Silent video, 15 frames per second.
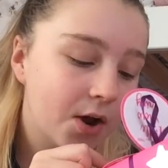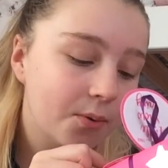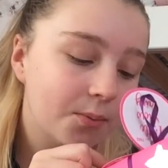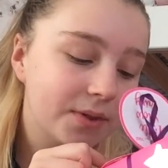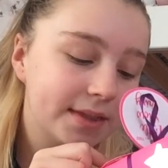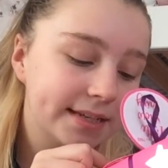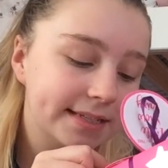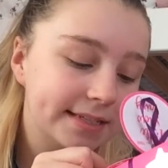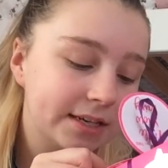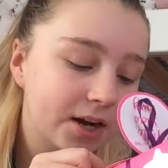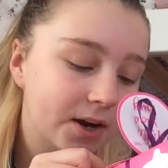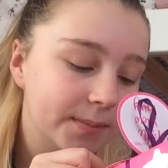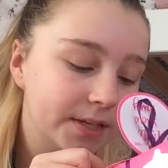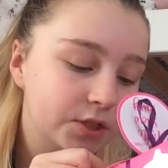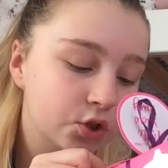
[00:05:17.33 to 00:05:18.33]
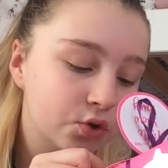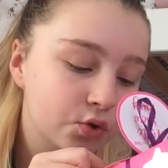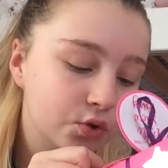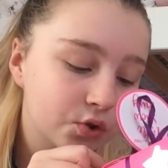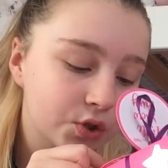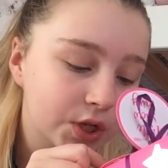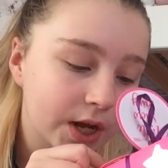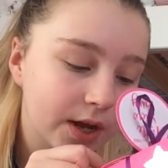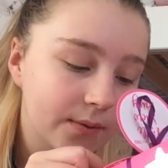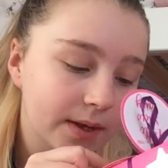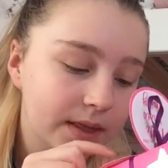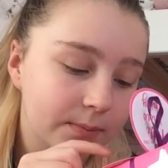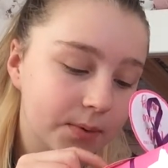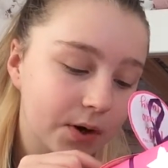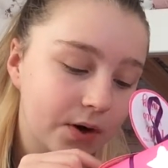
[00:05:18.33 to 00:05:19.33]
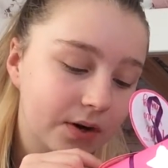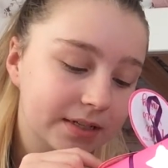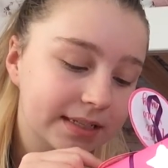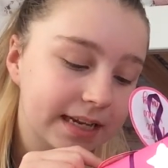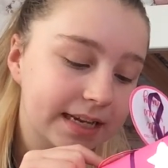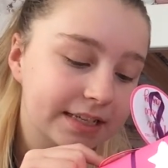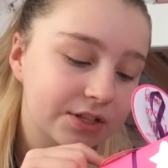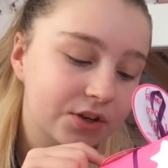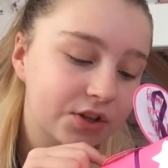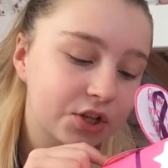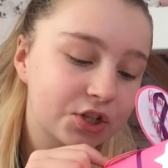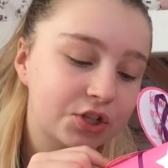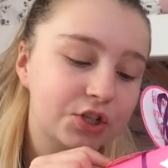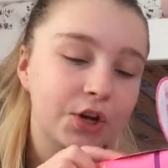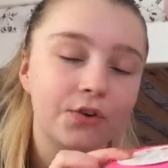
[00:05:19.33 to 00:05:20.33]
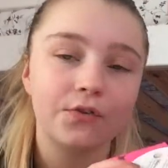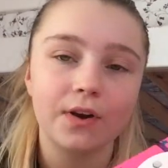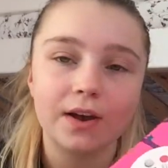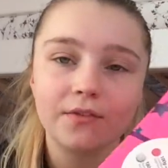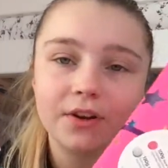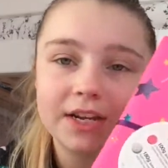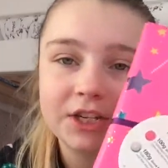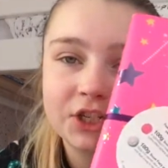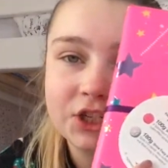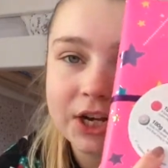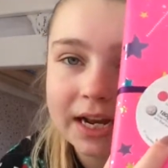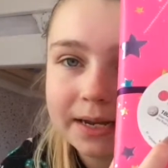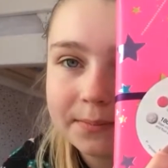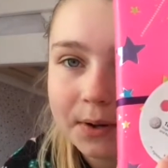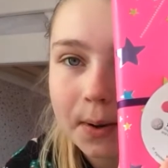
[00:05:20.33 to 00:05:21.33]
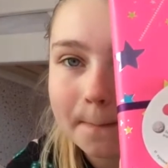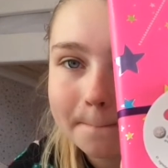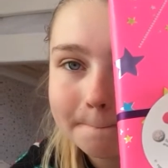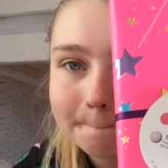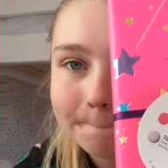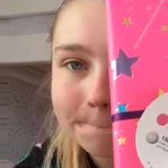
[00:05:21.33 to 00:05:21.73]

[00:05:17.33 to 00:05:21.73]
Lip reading: but this time it's also in the box, it's got the snow fairy jelly bomb.